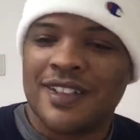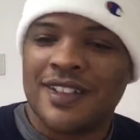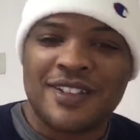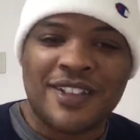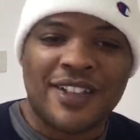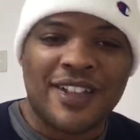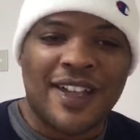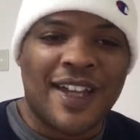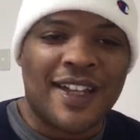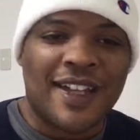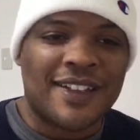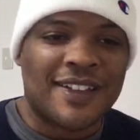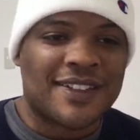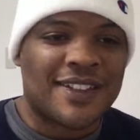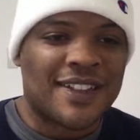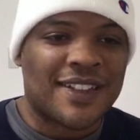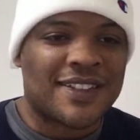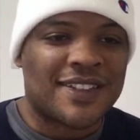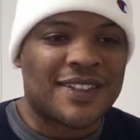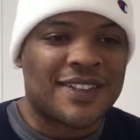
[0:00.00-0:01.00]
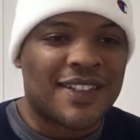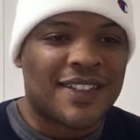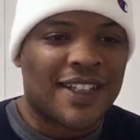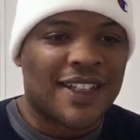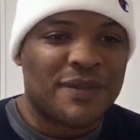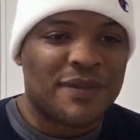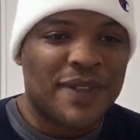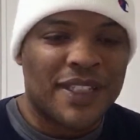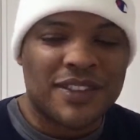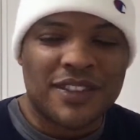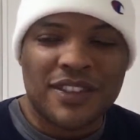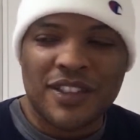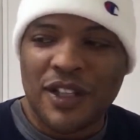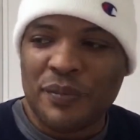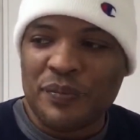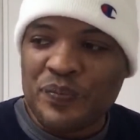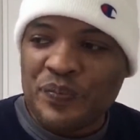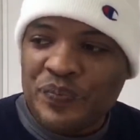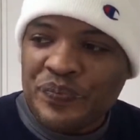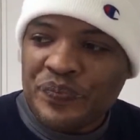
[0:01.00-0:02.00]
So it's kind of messed
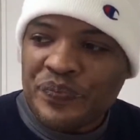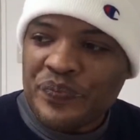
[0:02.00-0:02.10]
up.